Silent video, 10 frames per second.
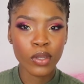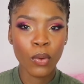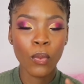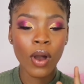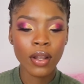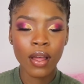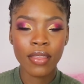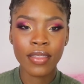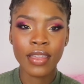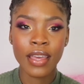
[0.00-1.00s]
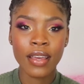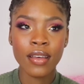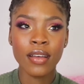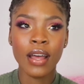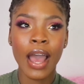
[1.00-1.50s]
one other
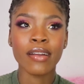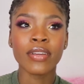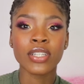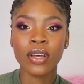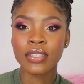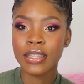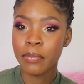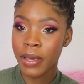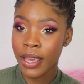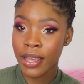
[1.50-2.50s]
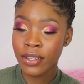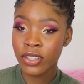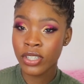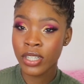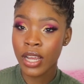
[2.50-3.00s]
thing, I reached out to the
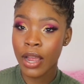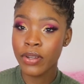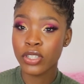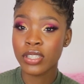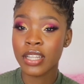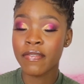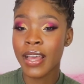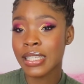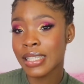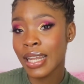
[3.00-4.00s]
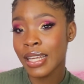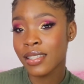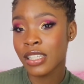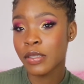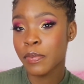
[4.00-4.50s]
page. I reached out to the Faces and
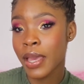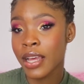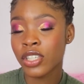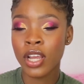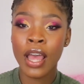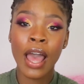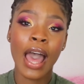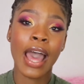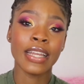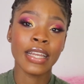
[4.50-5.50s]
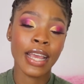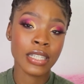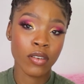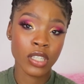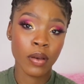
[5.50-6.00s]
Laces page. I didn't get
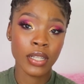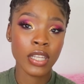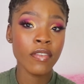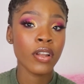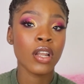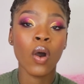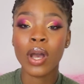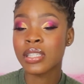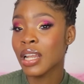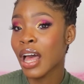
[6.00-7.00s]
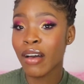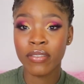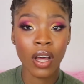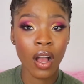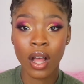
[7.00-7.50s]
a response. Even now, I still have
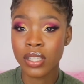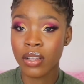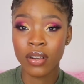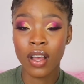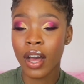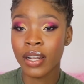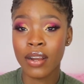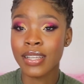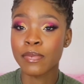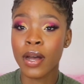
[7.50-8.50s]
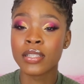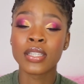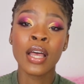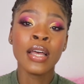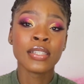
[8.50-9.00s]
not gotten a response.
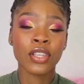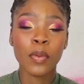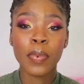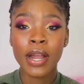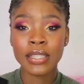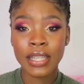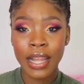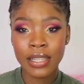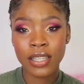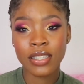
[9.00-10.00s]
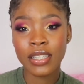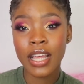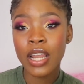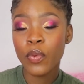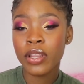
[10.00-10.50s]
So the person that is
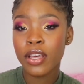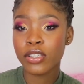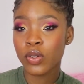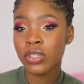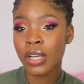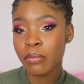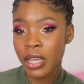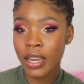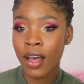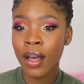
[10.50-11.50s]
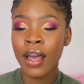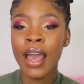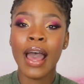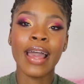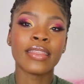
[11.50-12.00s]
dealing with your social media,
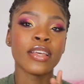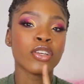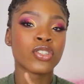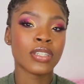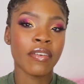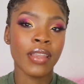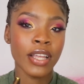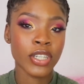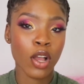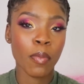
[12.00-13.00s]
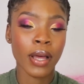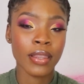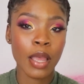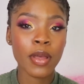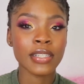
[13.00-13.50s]
I think you should definitely check up on
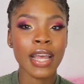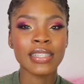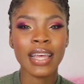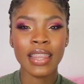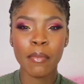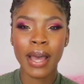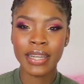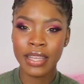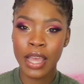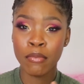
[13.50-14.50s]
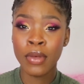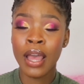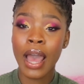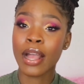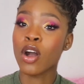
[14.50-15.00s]
them, because I sent them a DM.
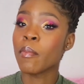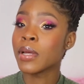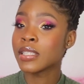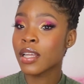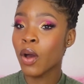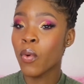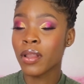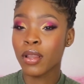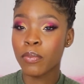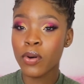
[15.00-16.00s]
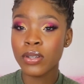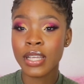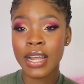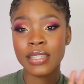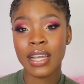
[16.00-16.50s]
I commented on one of the posts
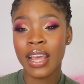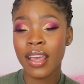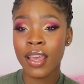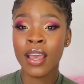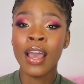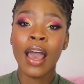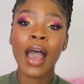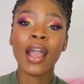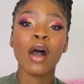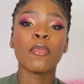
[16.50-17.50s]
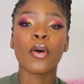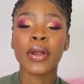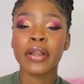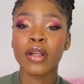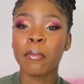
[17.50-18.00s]
and I said, hey, I got my
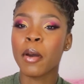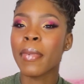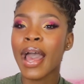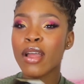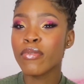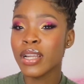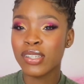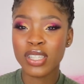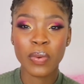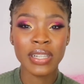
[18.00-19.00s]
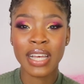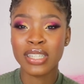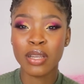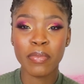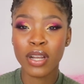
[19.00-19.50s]
order number, but I really just want a
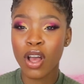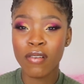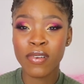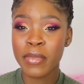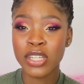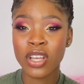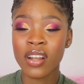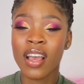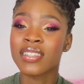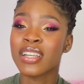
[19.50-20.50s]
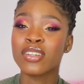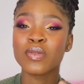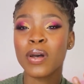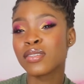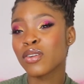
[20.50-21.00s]
shipping confirmation because I just
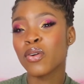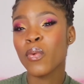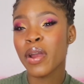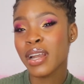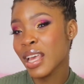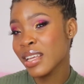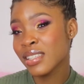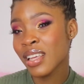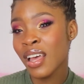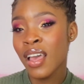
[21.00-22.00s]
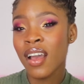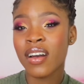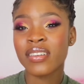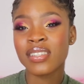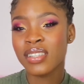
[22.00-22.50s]
want to know where it is.
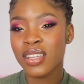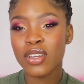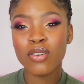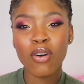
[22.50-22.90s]
Because, I